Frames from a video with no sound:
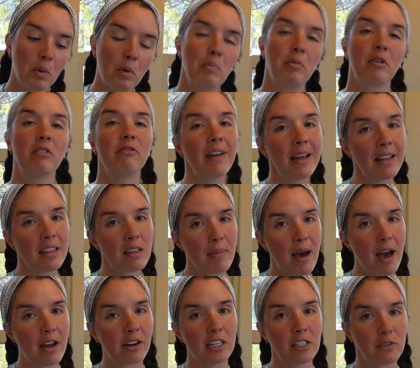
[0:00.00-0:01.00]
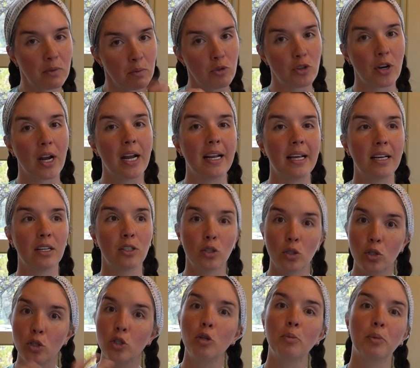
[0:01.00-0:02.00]
will prevent the batteries from draining
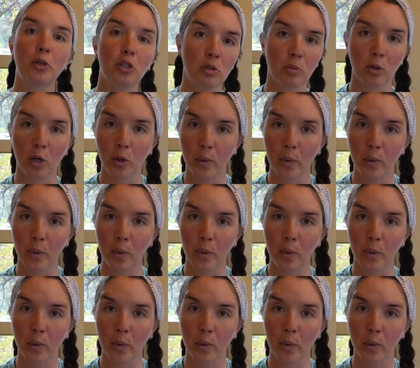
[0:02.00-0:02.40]
super, super